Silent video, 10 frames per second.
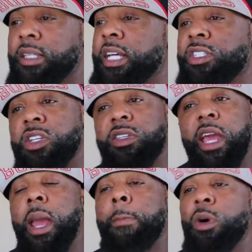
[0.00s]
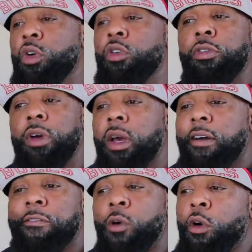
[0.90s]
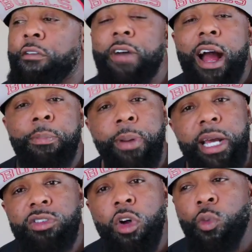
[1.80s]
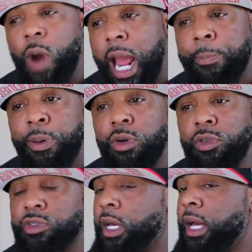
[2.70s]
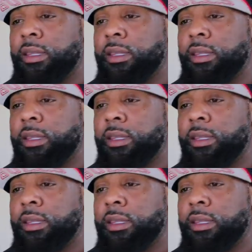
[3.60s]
They just can't move 4 or 5 plates on rack pulls.